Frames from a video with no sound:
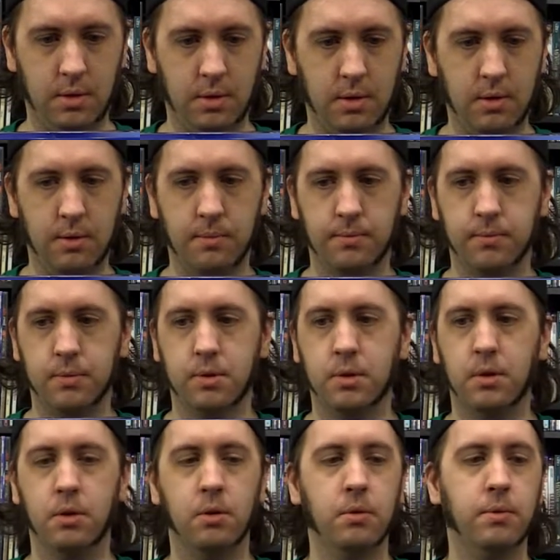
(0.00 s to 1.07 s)
Okay,
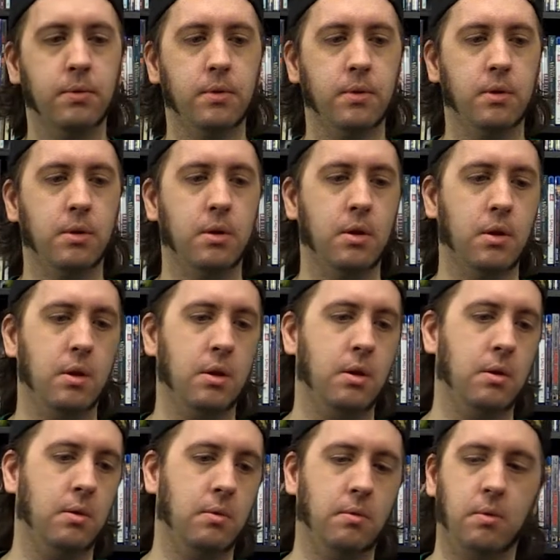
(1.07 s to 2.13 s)
so
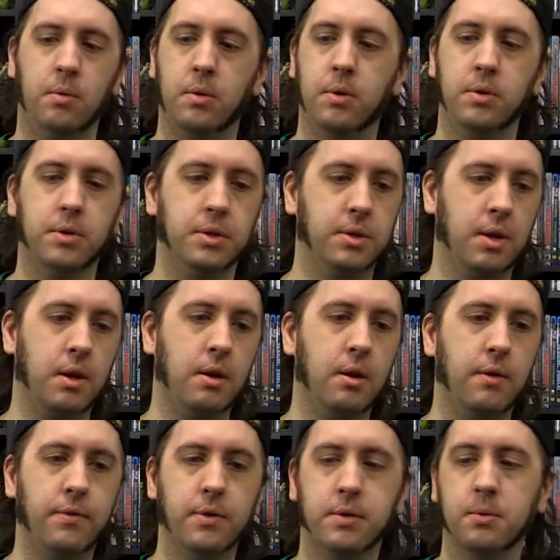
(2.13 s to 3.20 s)
we should just slide it
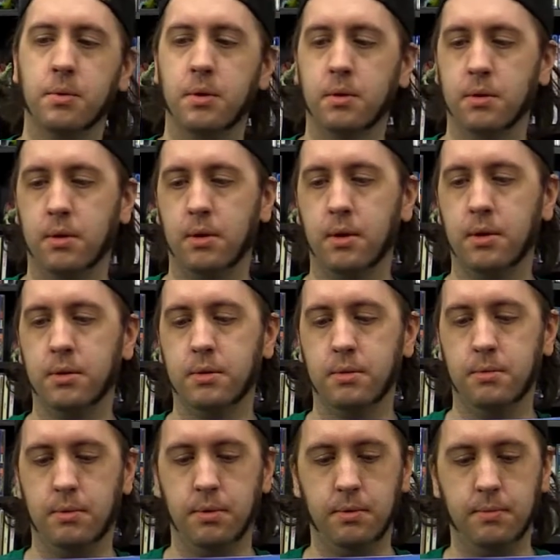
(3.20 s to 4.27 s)
off this way, I guess.
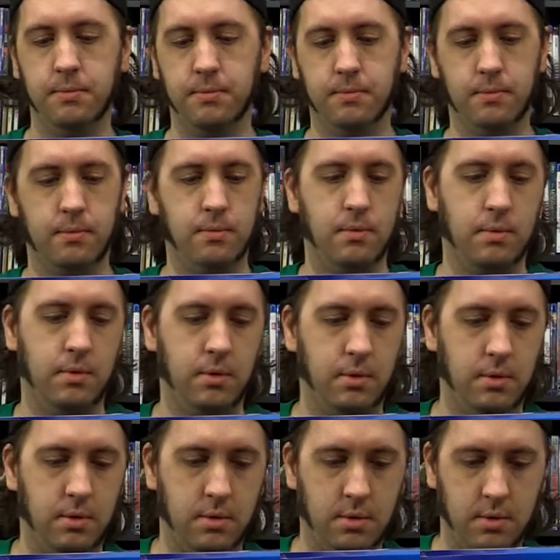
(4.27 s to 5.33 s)
Yeah.
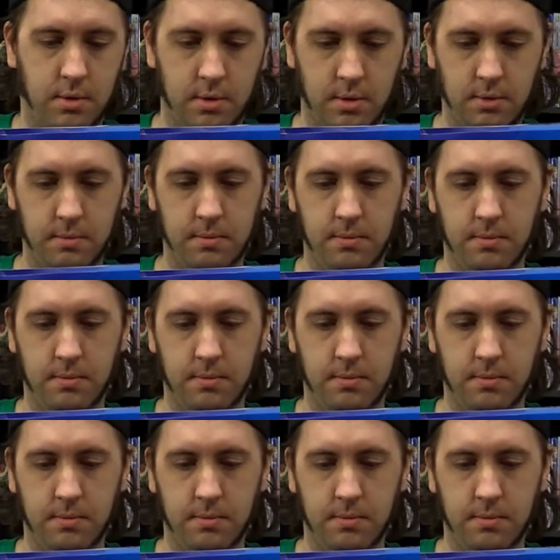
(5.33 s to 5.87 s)
Okay.